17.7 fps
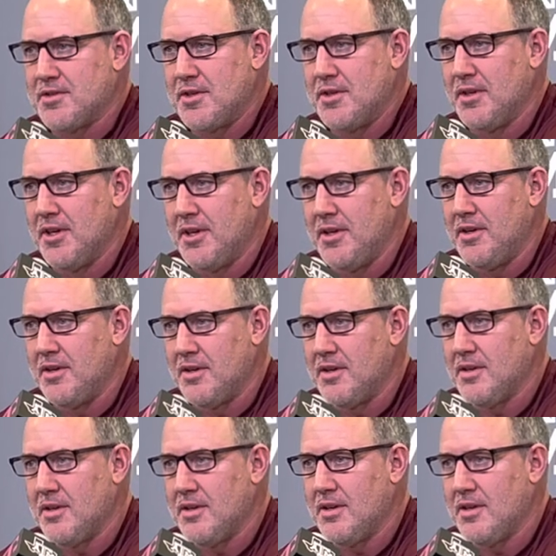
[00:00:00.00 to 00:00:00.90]
good.
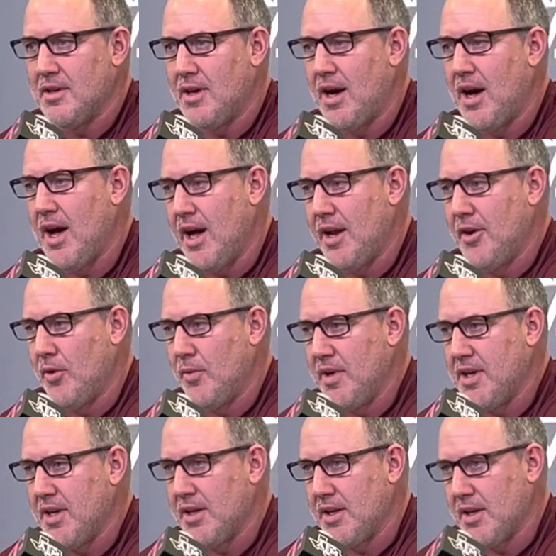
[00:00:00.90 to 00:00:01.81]
I know we
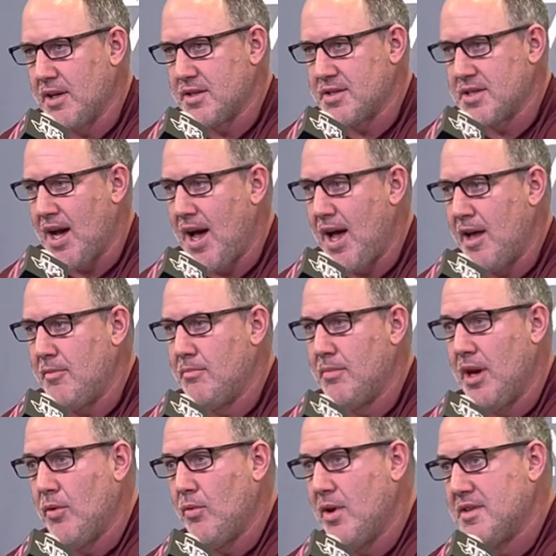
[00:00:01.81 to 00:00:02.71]
didn't get a shot,
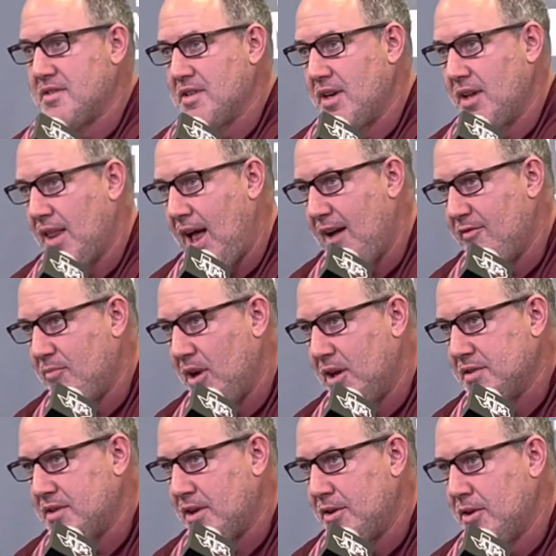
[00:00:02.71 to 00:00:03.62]
but it wasn't a live
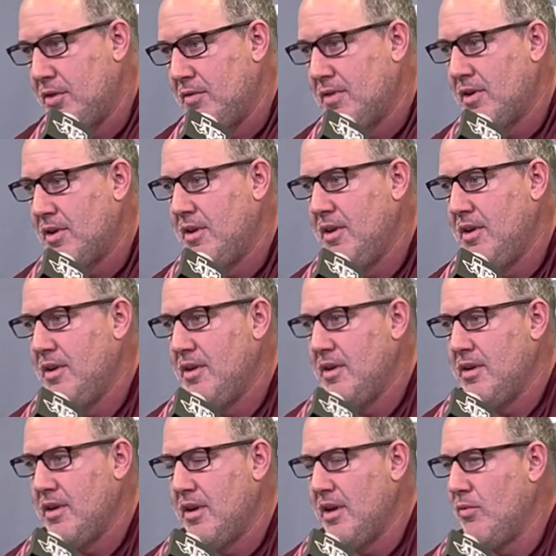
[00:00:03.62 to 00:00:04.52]
ball turnover
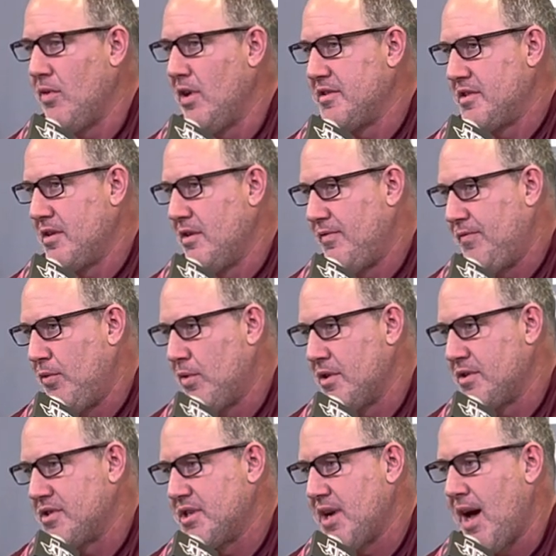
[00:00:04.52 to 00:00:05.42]
and it wasn't a
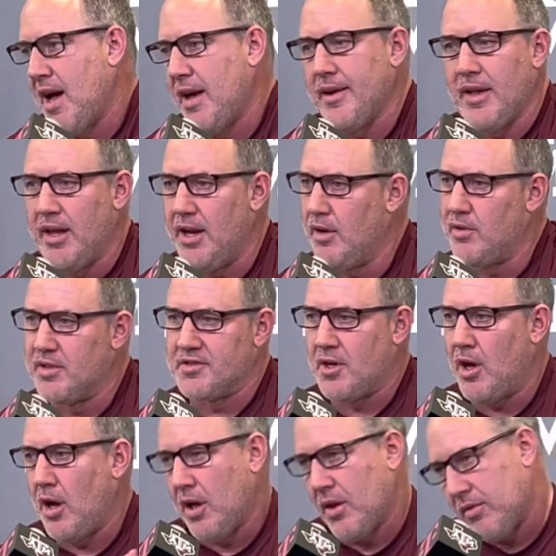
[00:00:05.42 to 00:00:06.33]
forced shot. And it was
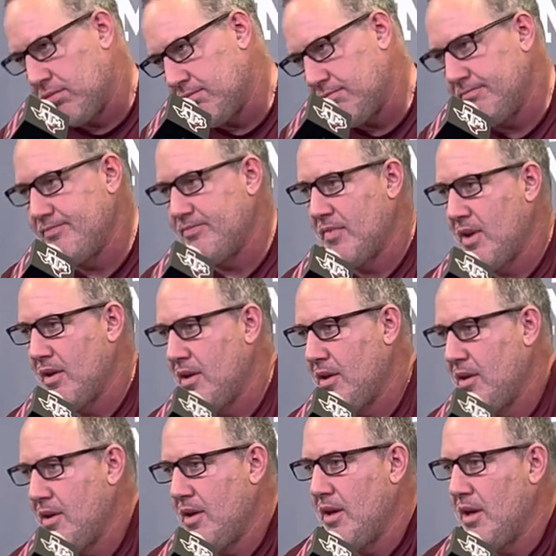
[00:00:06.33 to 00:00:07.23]
all
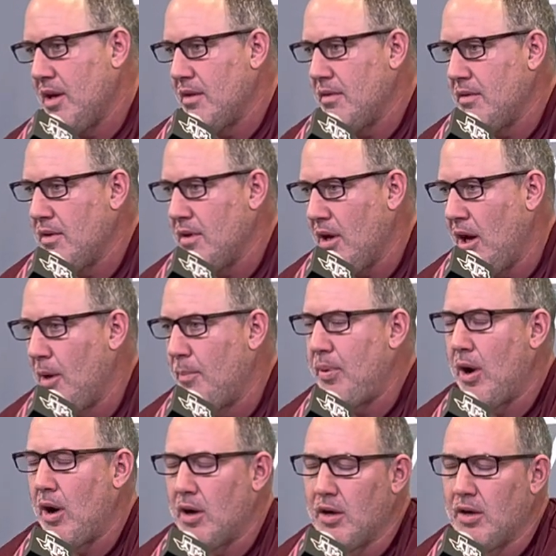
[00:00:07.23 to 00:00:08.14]
a
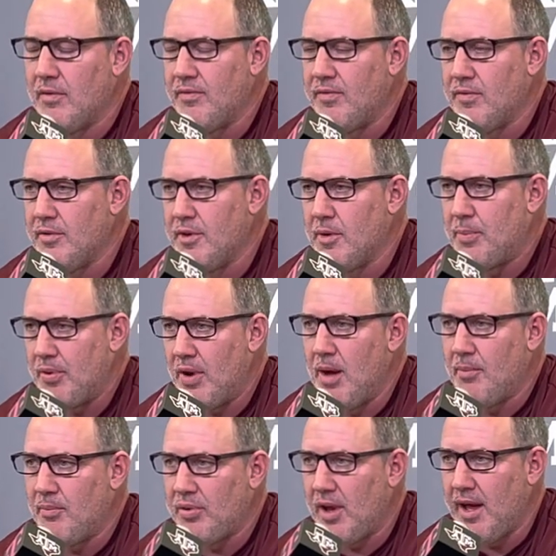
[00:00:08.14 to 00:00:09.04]
part of the
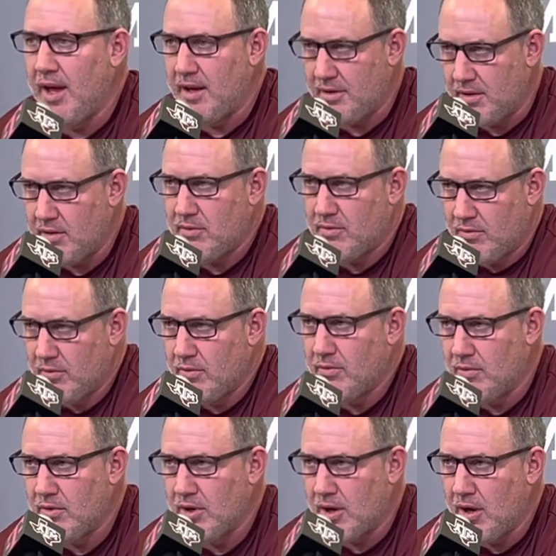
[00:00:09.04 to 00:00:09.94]
prep plan
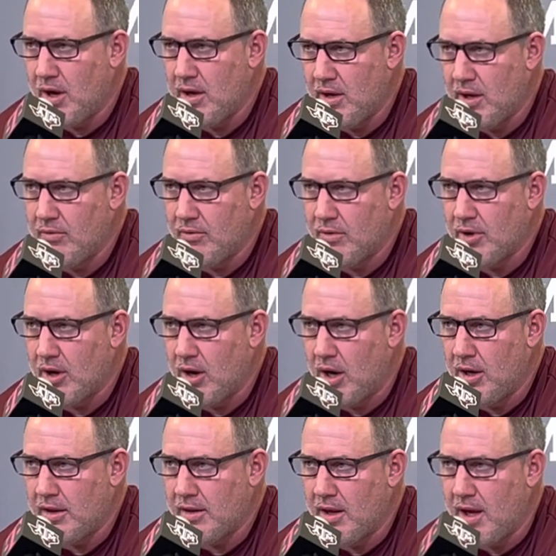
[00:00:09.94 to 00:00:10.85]

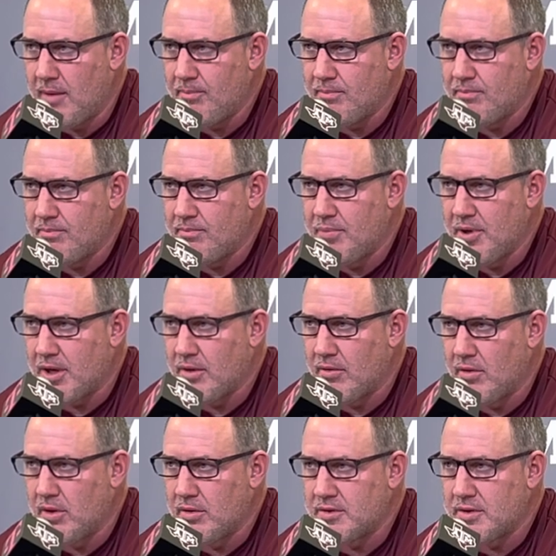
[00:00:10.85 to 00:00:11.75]
regarding that pick
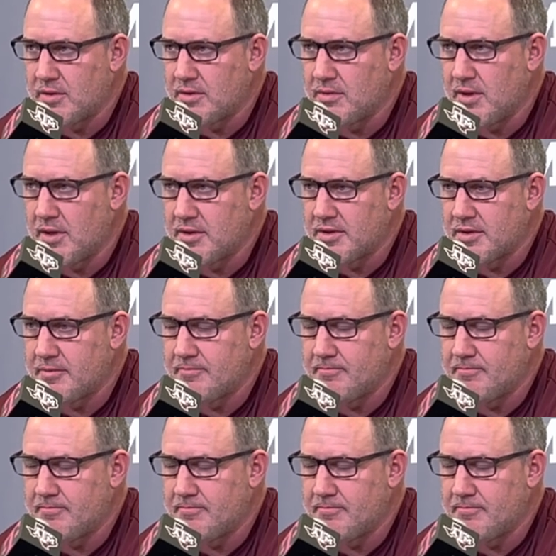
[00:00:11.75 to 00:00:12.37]
and roll situation.